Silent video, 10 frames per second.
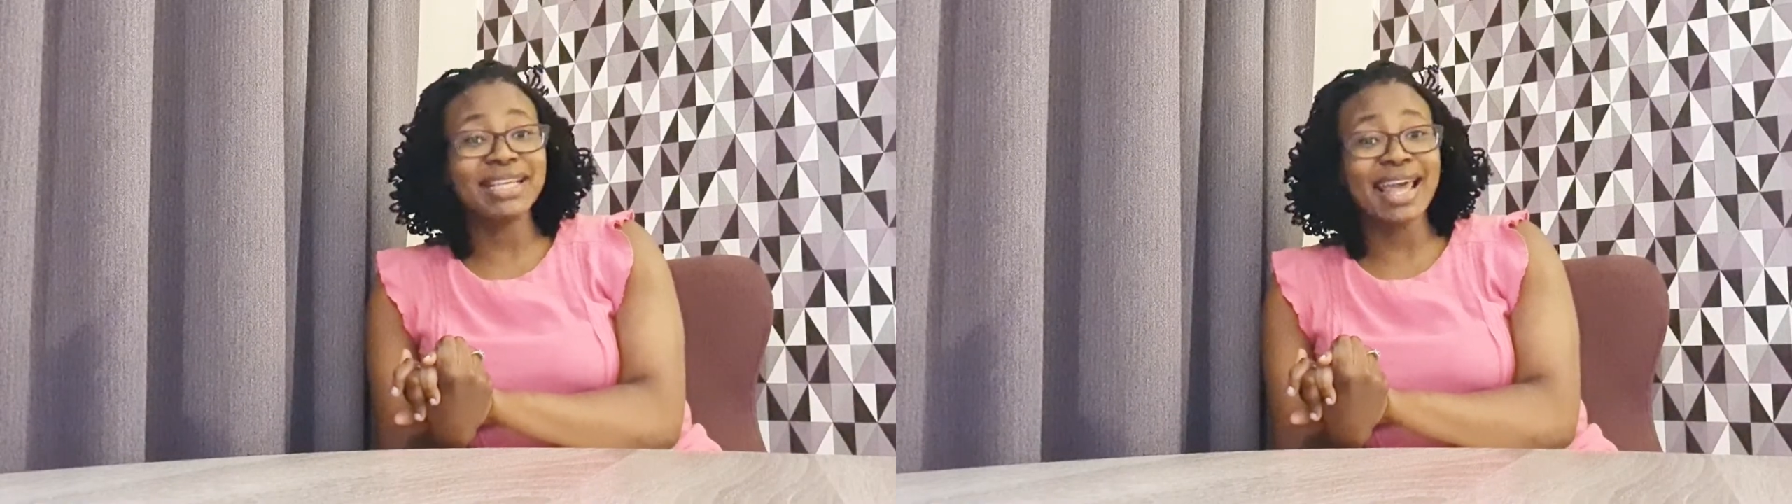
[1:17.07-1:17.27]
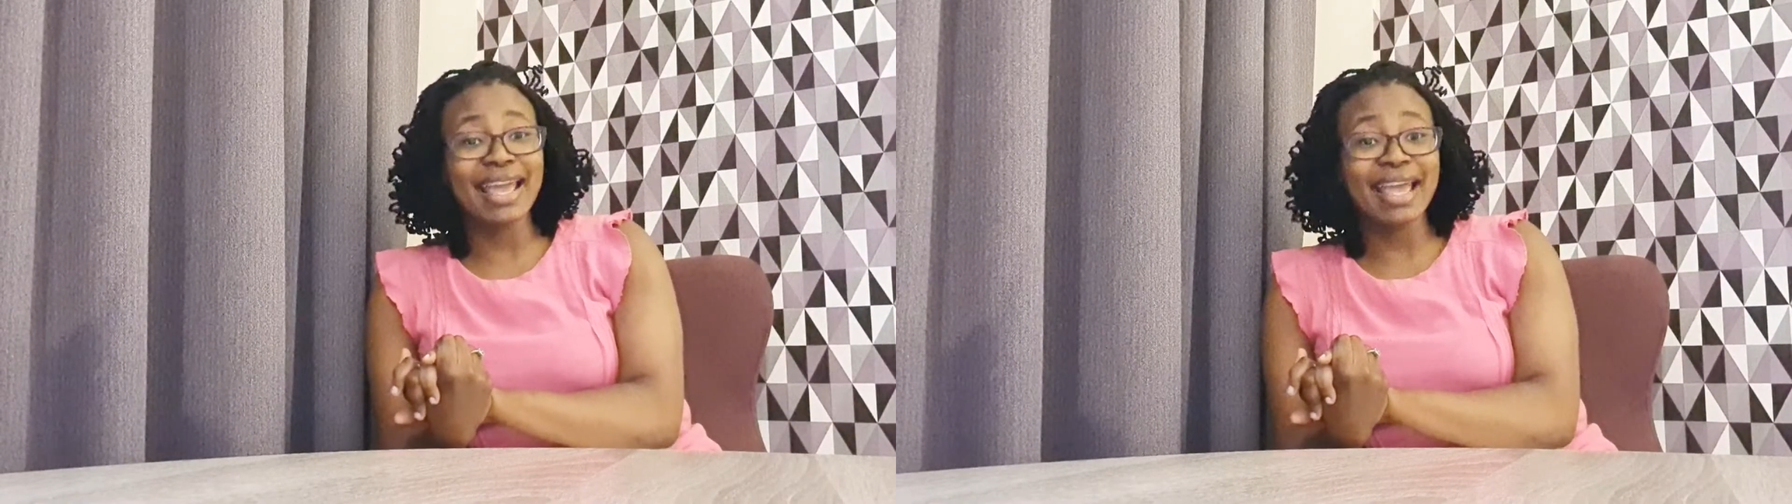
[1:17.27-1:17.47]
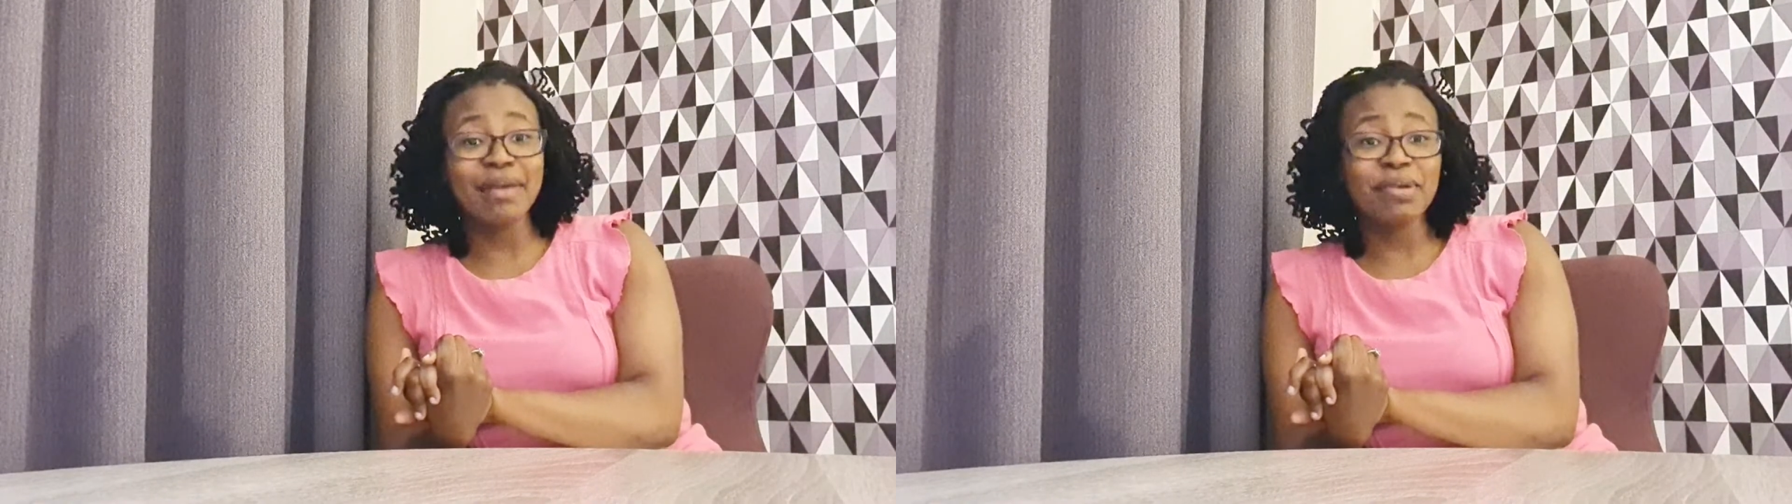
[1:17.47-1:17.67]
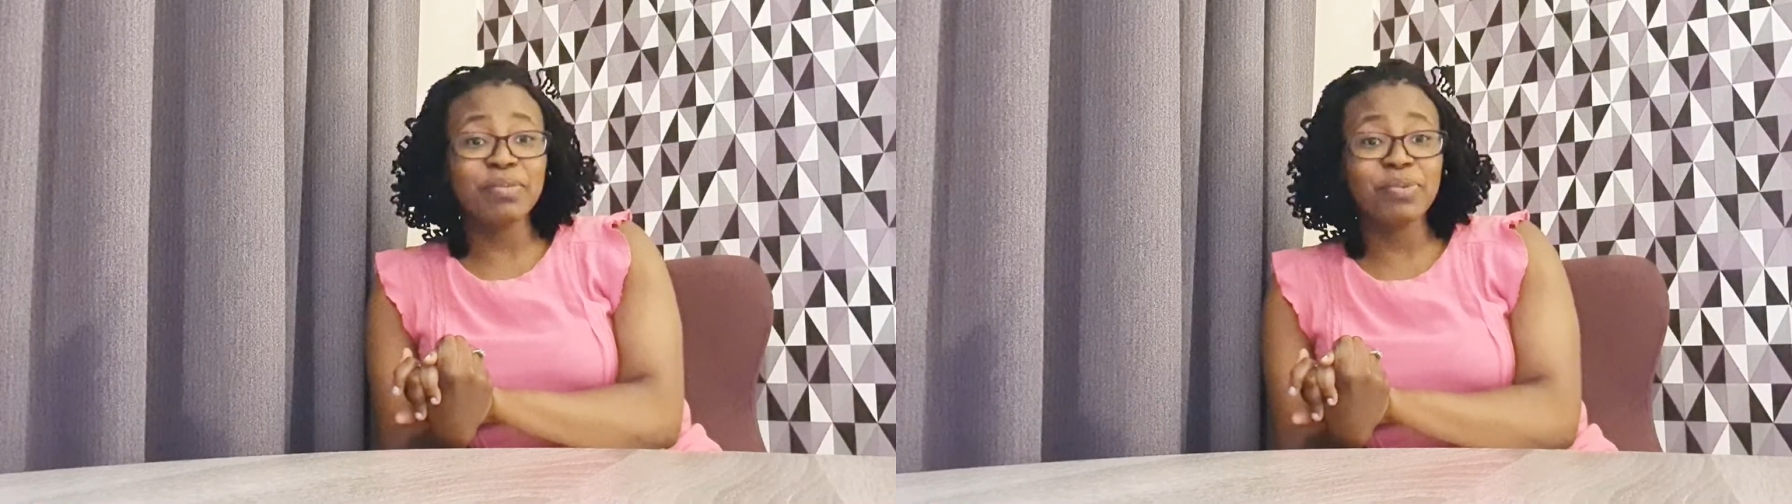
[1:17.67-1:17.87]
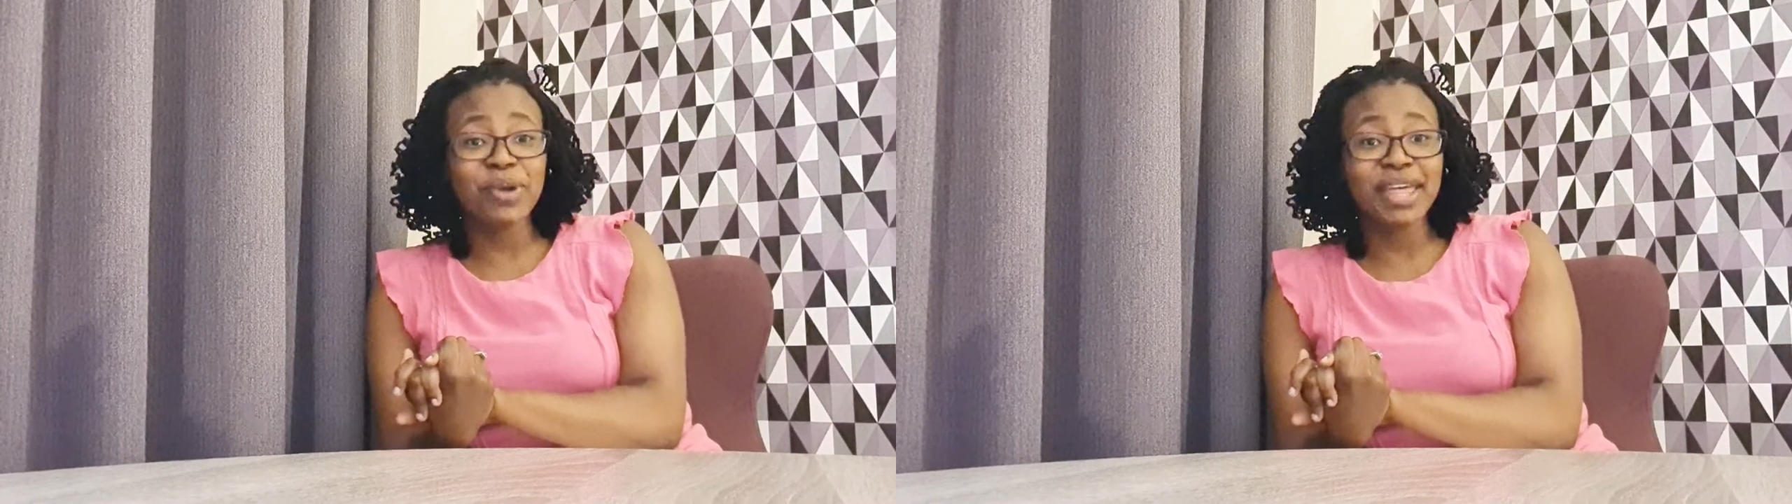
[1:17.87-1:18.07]
that I came
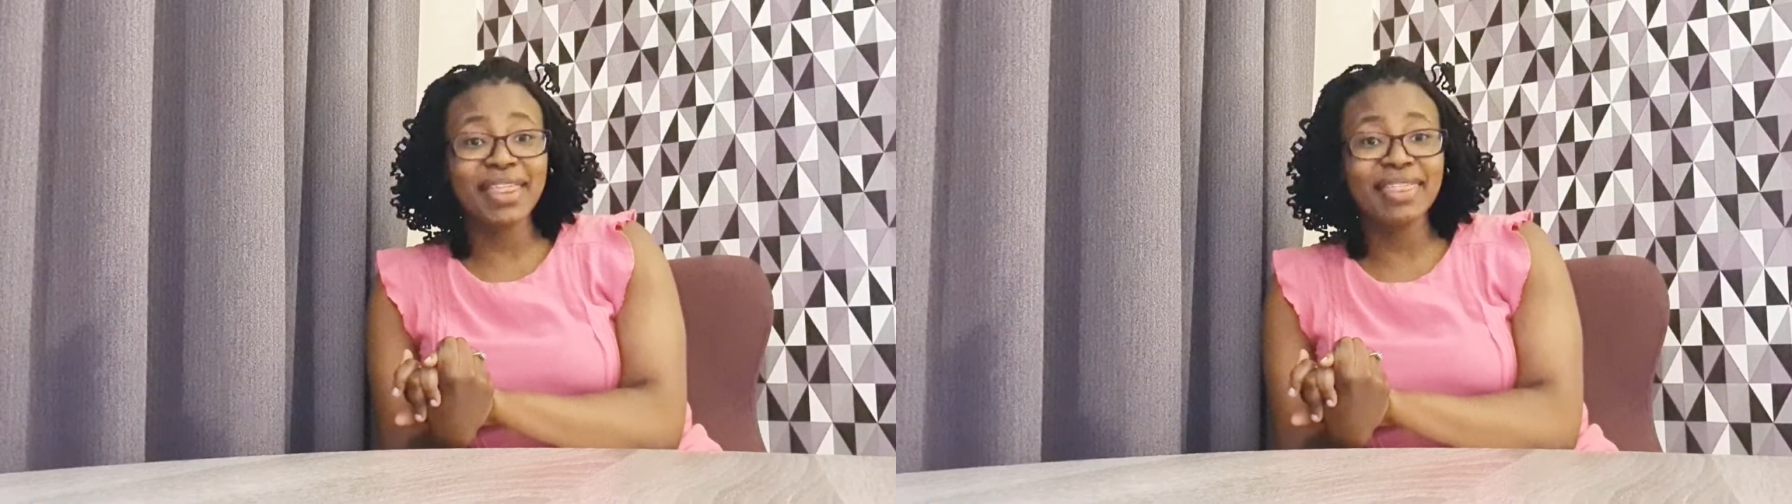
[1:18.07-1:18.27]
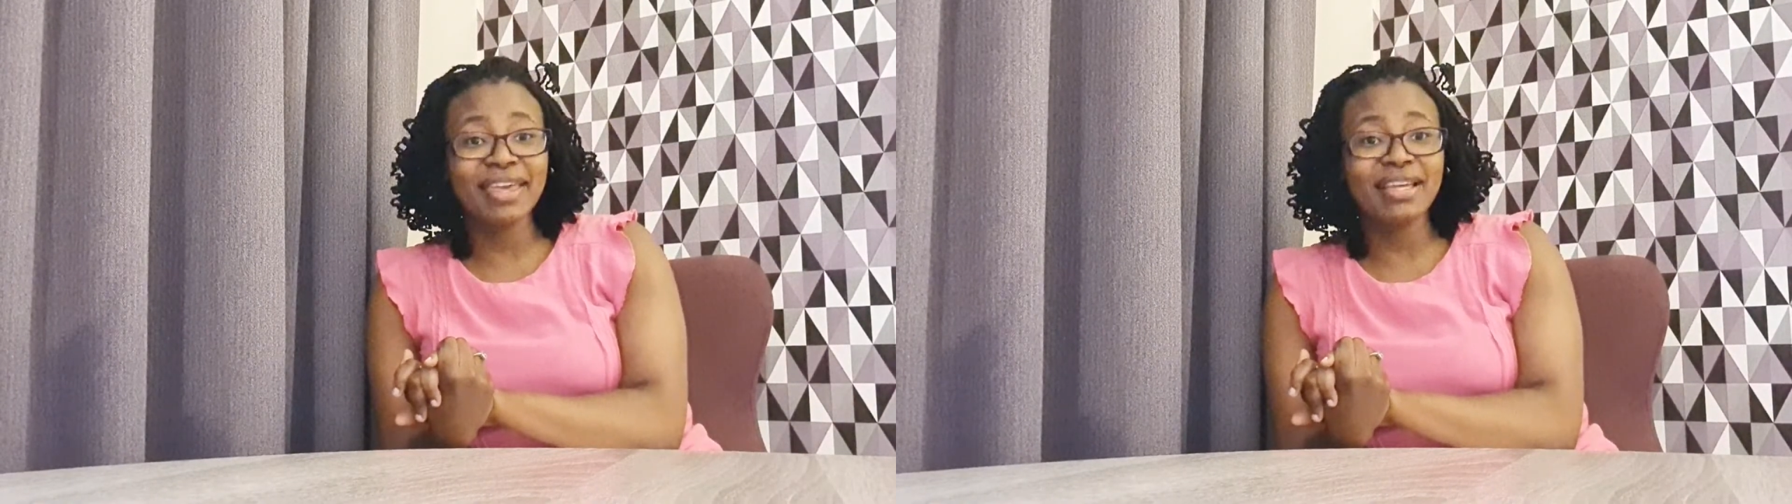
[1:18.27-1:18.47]
up with